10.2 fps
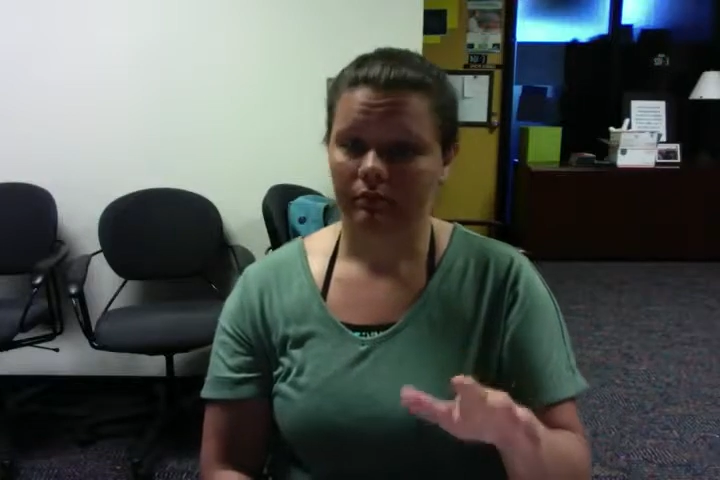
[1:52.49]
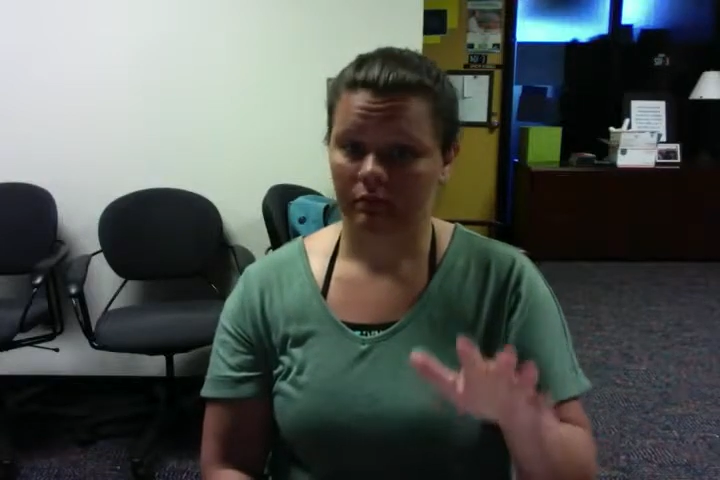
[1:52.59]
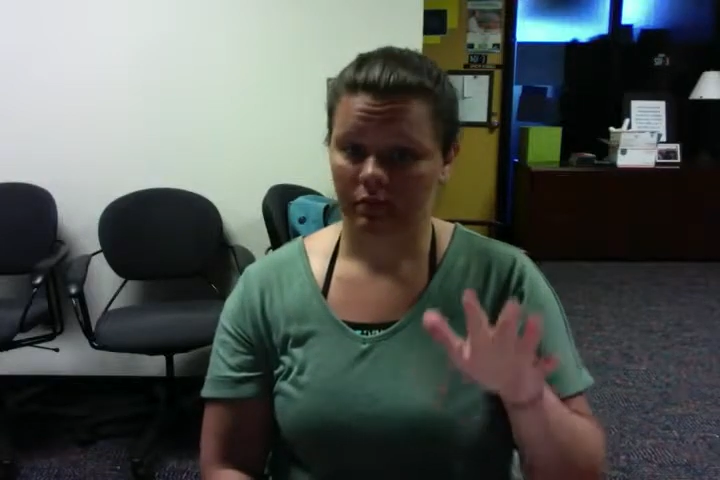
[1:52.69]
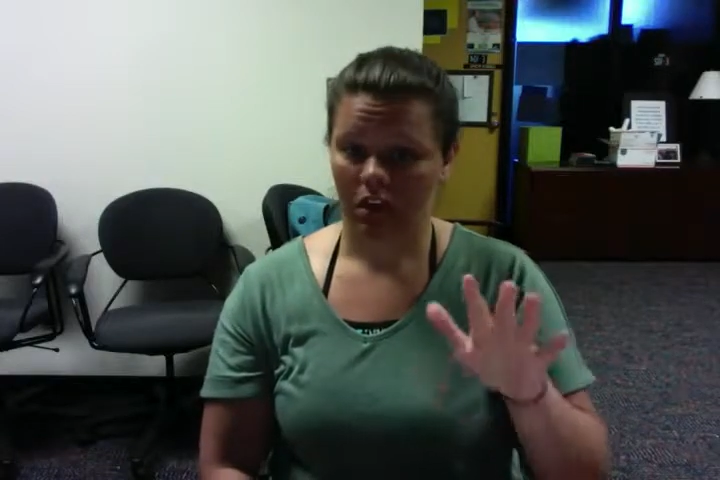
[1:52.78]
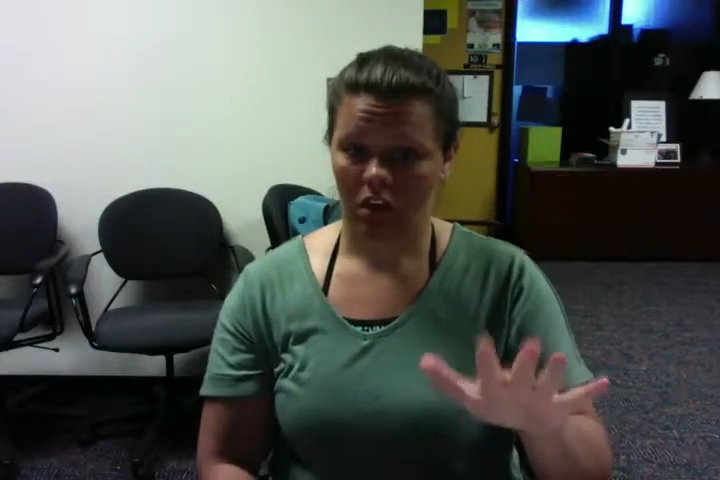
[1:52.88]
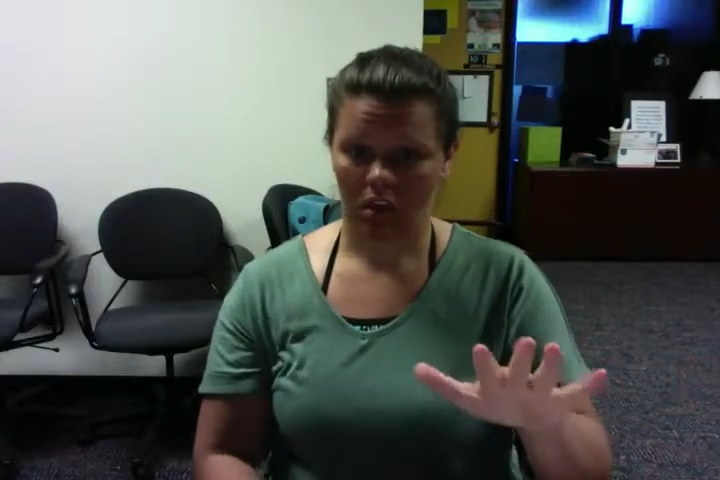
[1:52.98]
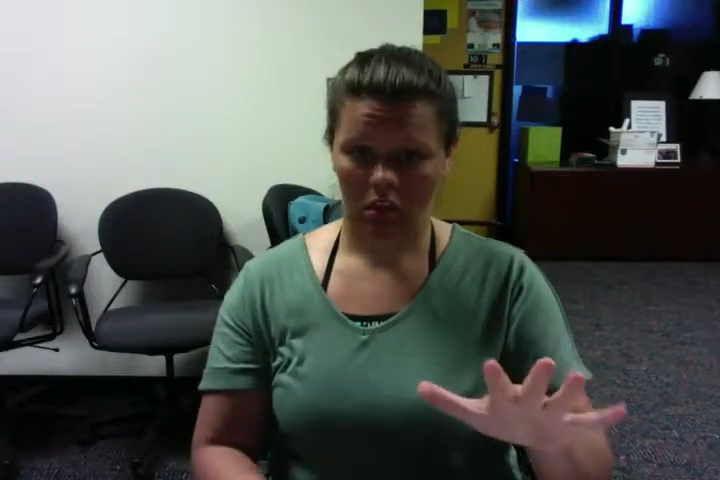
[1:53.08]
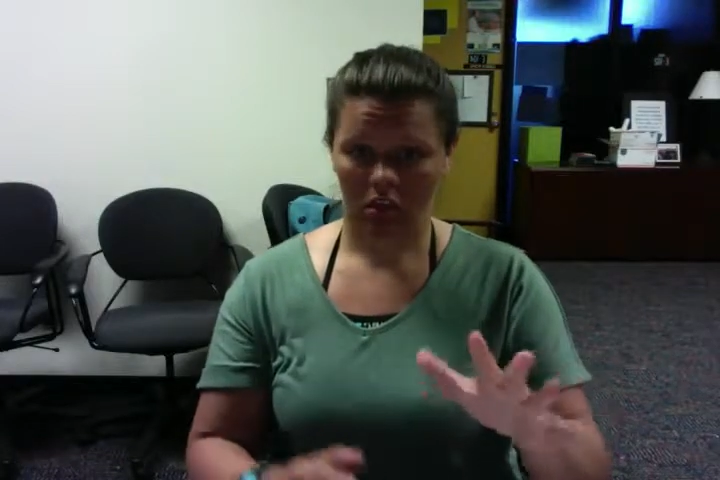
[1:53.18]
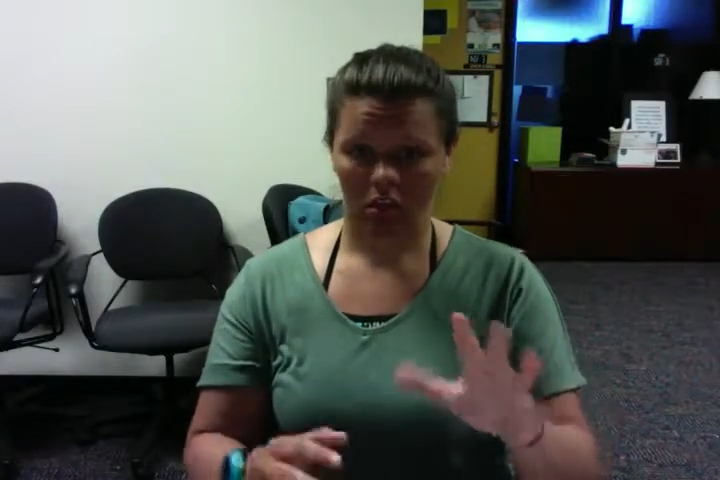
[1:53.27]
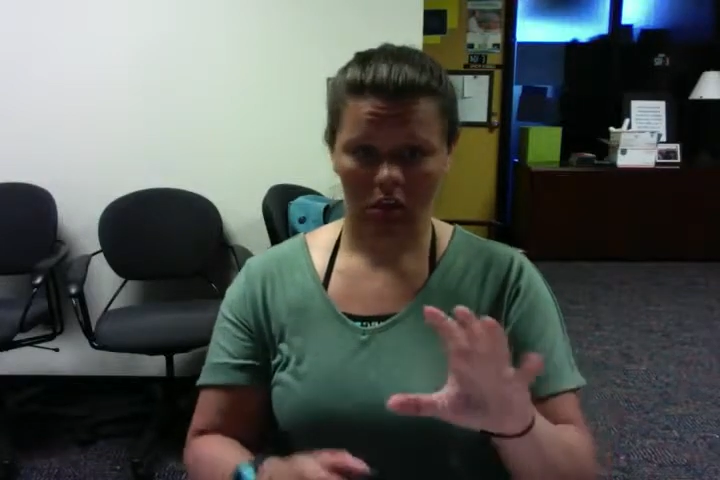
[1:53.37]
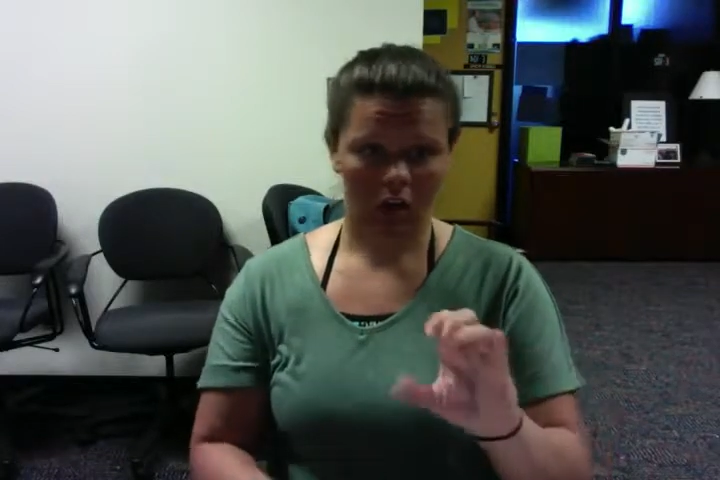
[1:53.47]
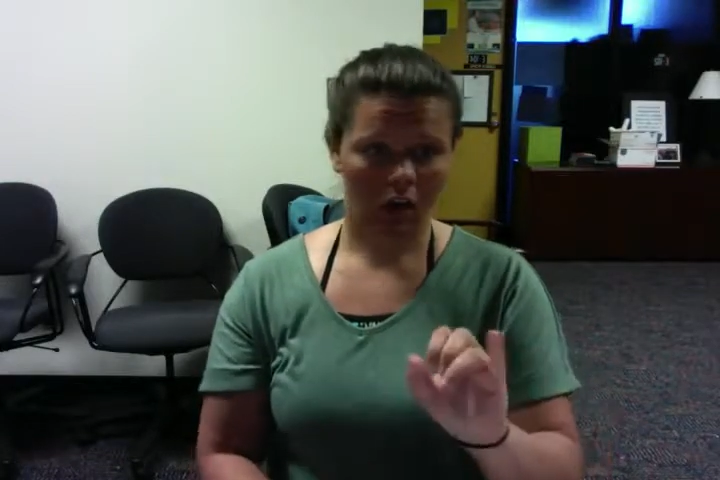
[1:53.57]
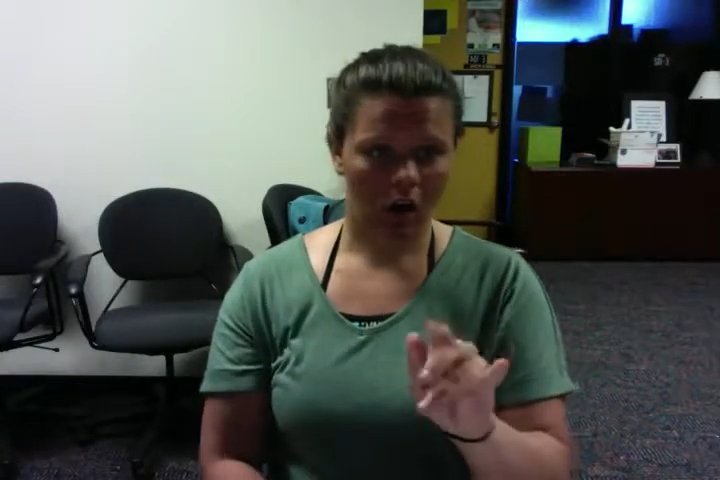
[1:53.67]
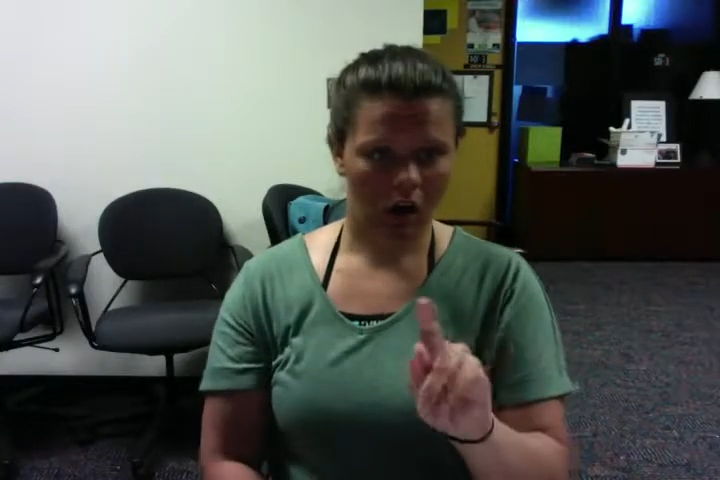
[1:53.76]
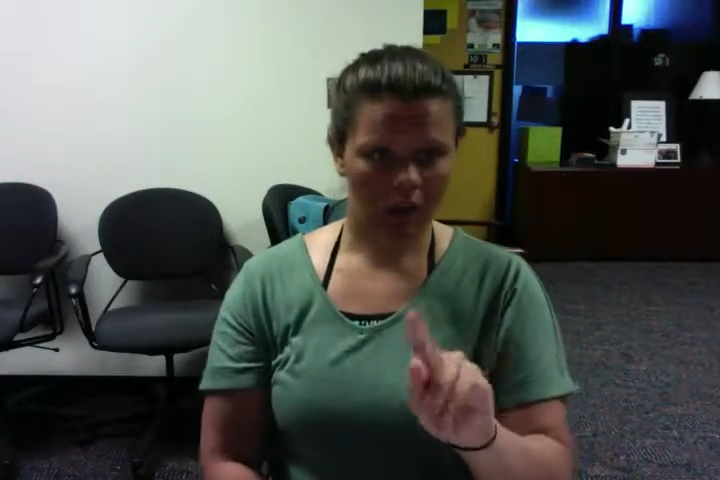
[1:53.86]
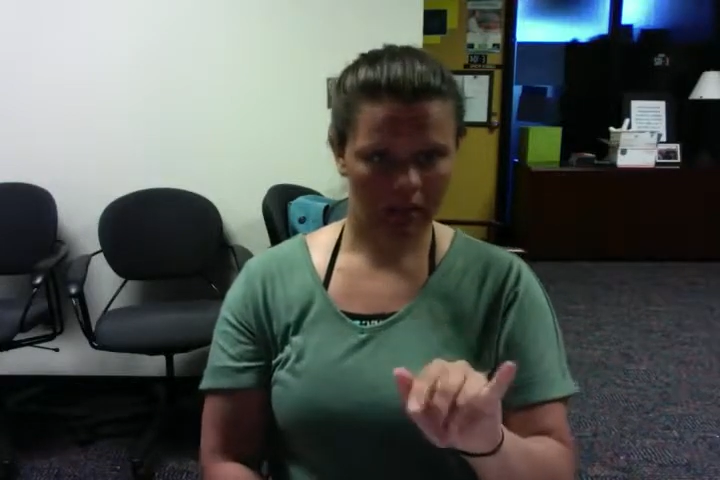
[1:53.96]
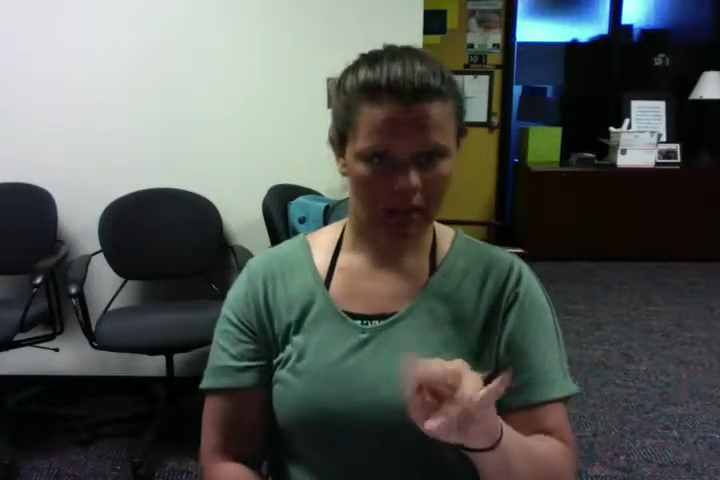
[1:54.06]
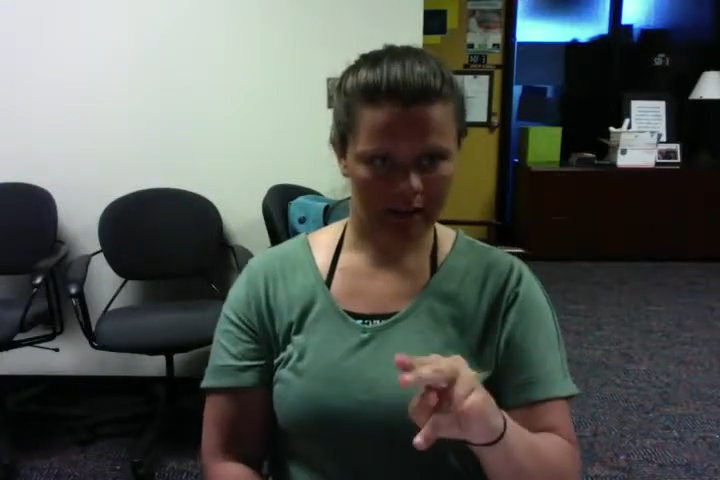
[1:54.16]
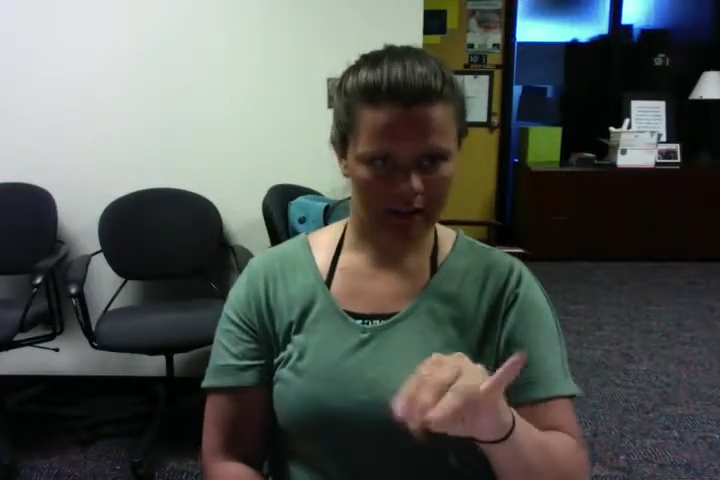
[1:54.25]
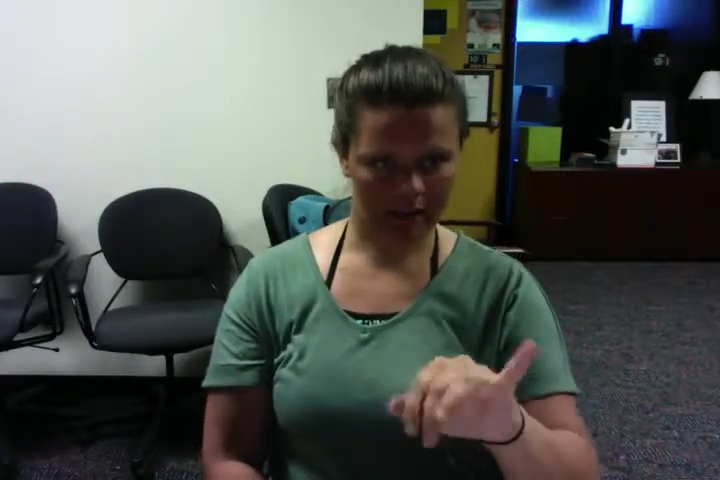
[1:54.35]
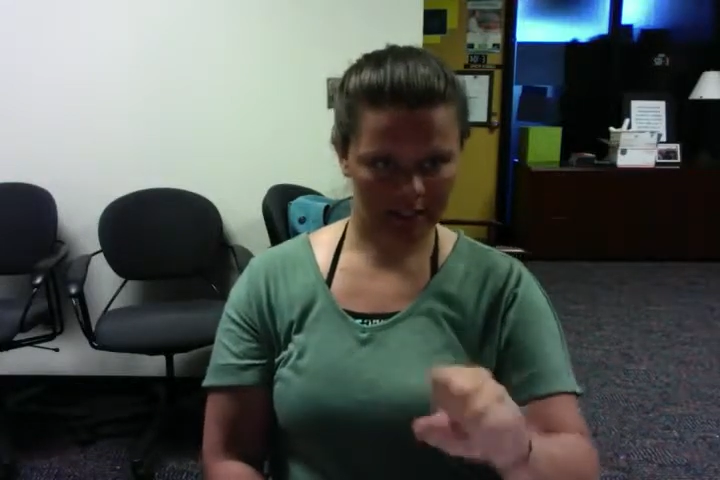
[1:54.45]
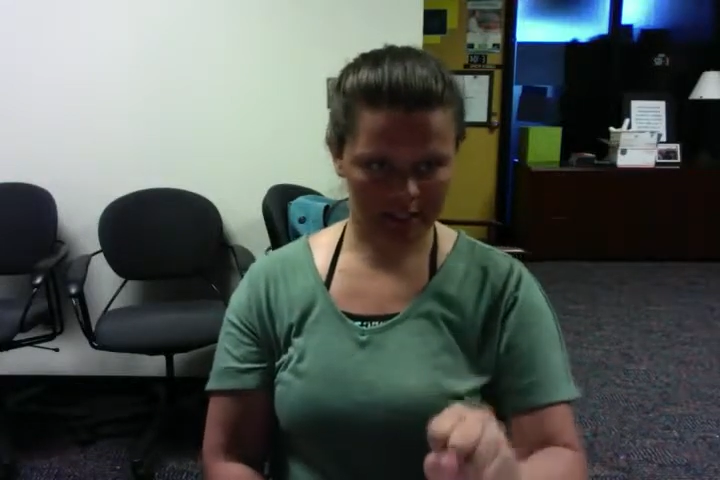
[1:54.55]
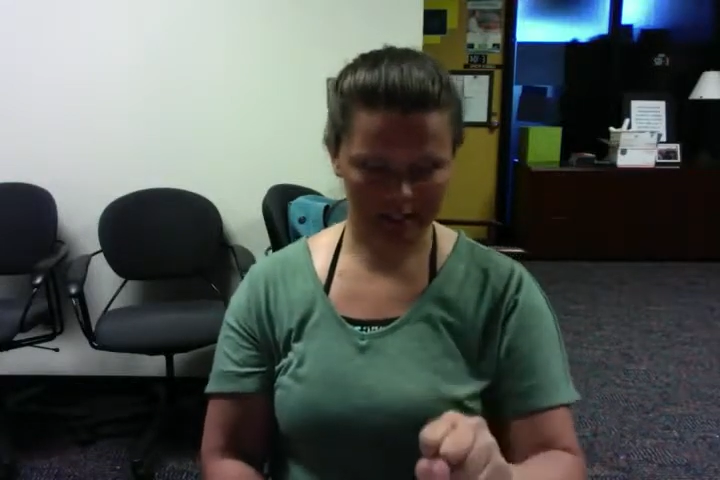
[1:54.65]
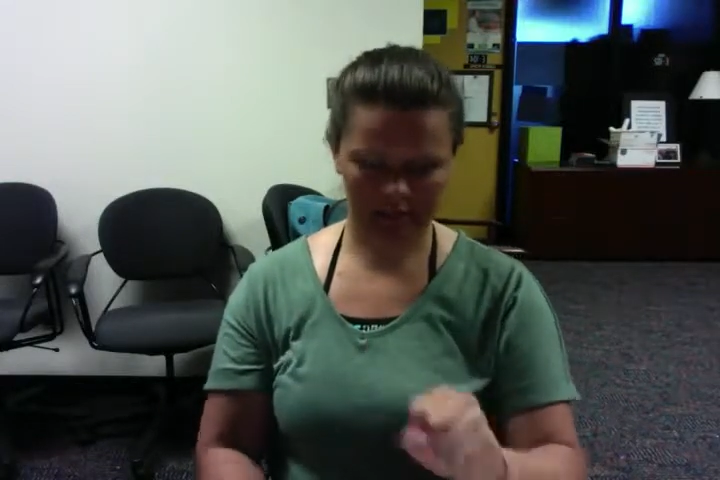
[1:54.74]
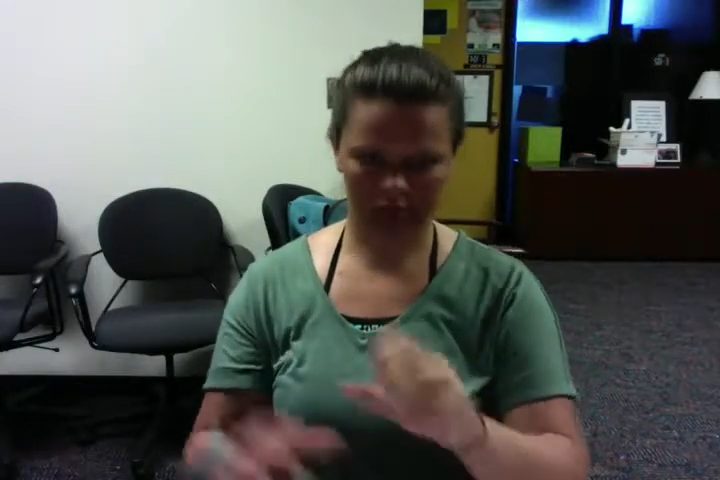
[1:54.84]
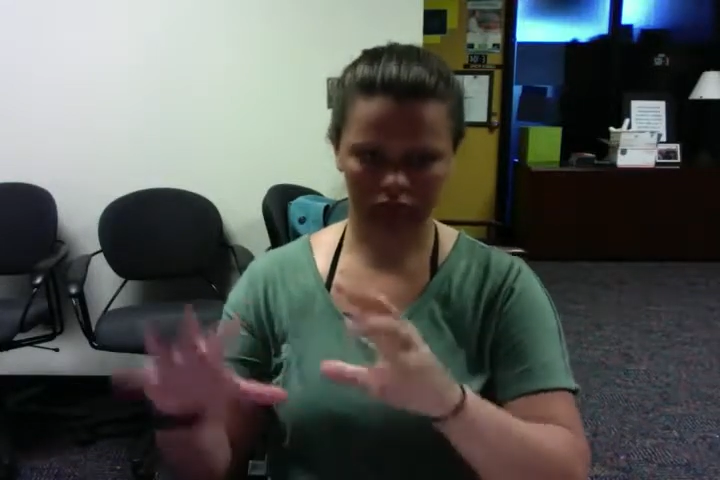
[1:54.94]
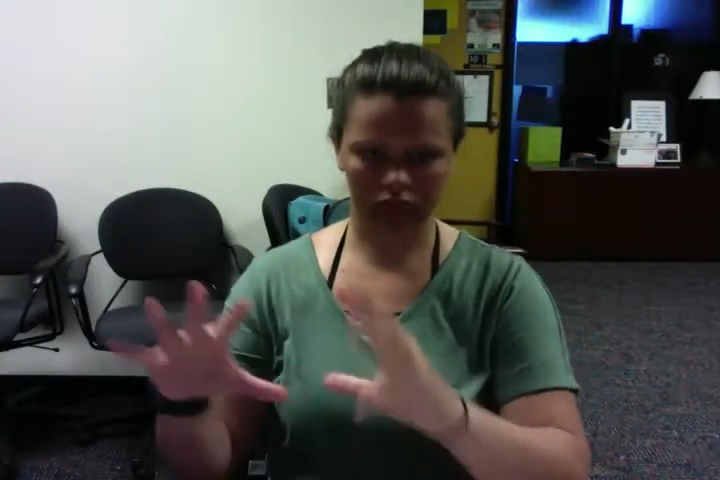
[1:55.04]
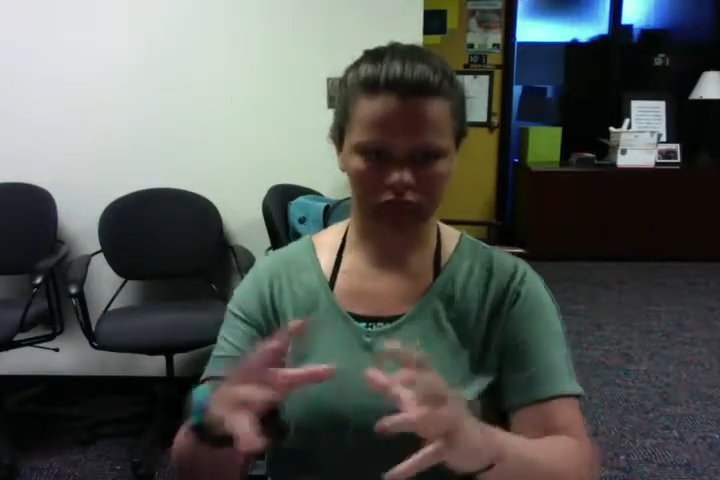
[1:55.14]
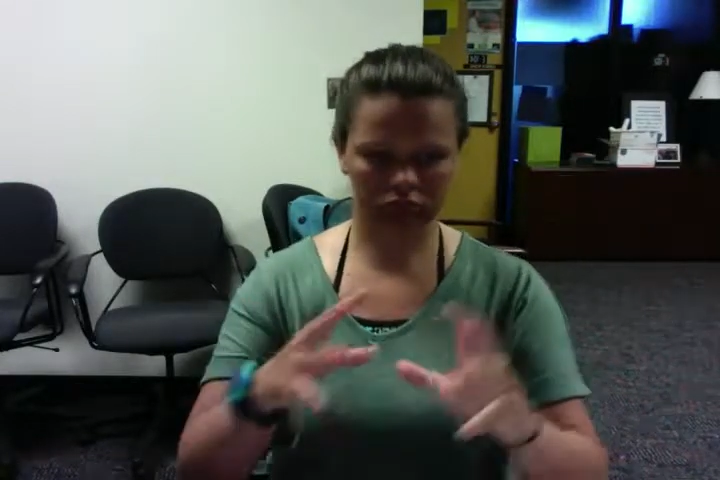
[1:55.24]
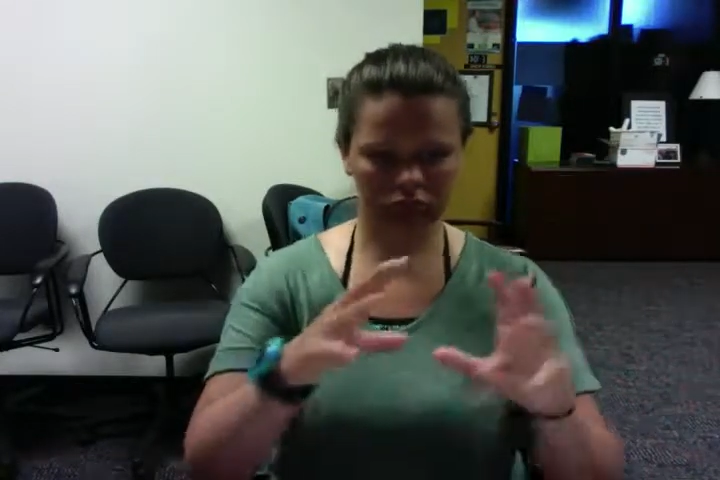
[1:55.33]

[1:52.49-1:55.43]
They had so much area to try to regain.